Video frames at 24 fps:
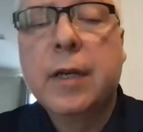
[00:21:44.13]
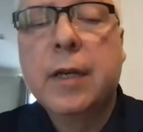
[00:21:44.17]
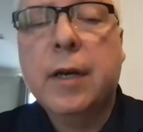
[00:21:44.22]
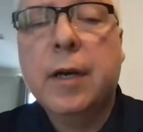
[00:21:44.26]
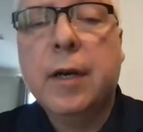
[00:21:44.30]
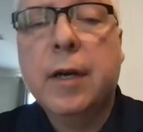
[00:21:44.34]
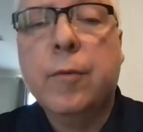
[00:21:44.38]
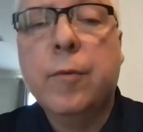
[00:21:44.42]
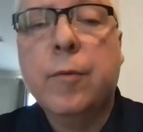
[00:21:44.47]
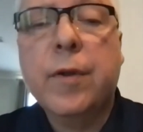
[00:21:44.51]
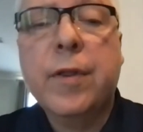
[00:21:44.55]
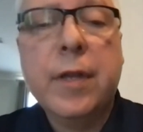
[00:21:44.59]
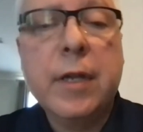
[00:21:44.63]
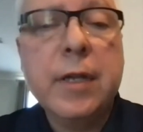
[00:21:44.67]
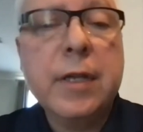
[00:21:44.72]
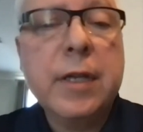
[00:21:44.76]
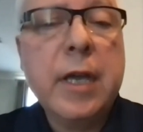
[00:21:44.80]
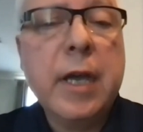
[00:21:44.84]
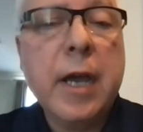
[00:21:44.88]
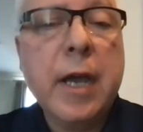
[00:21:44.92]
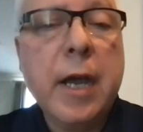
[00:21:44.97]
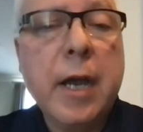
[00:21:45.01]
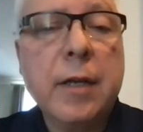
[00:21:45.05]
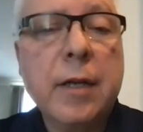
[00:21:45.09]
within
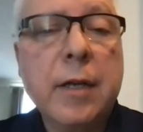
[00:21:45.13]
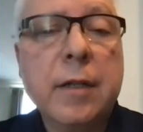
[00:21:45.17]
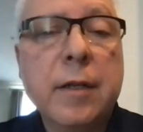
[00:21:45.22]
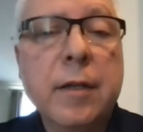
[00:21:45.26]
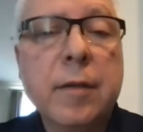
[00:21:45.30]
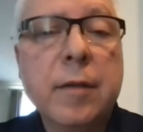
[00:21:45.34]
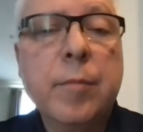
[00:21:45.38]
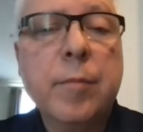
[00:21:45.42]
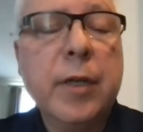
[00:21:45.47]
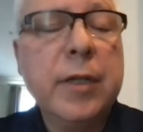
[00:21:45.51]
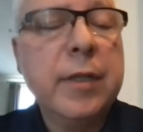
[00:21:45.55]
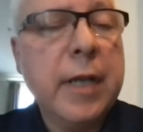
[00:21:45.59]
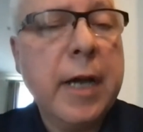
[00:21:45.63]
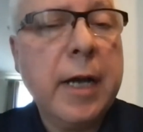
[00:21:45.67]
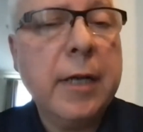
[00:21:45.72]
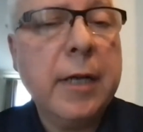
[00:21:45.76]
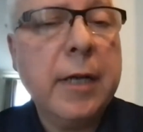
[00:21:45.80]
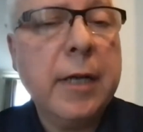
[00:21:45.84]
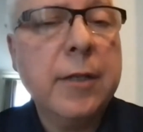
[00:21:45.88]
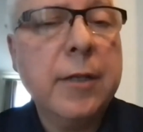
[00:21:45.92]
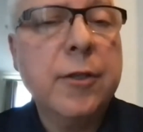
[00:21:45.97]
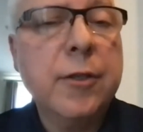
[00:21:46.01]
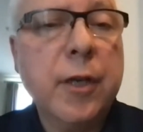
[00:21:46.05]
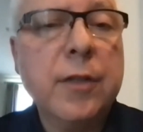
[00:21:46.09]
Canada, but not
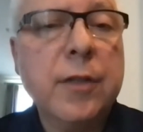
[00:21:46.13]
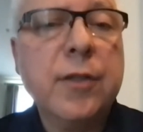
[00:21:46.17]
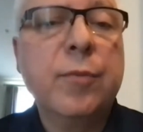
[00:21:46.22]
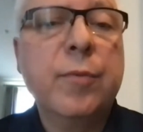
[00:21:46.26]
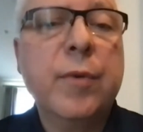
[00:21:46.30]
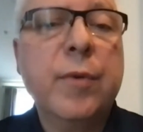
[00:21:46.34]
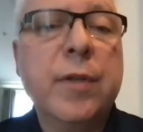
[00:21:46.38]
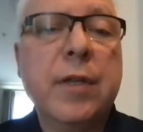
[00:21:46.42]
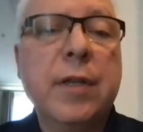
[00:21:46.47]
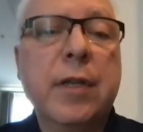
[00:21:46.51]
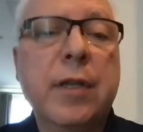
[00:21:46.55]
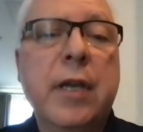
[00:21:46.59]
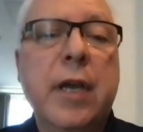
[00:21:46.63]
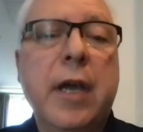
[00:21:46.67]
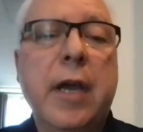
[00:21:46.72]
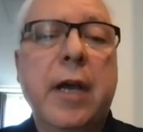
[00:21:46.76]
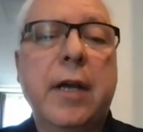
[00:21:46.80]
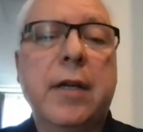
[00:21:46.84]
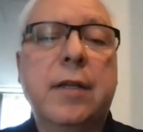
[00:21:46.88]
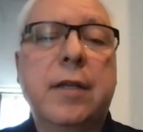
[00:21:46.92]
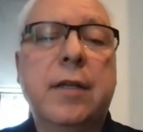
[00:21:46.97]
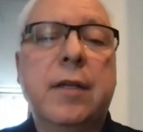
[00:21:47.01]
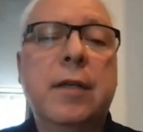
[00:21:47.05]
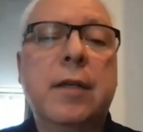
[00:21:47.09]
just within
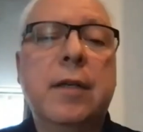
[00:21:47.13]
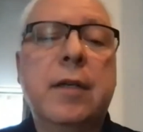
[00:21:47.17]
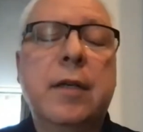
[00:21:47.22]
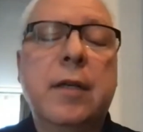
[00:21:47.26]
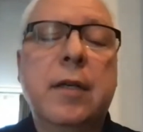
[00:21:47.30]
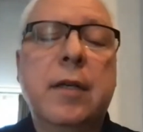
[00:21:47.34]
Canada,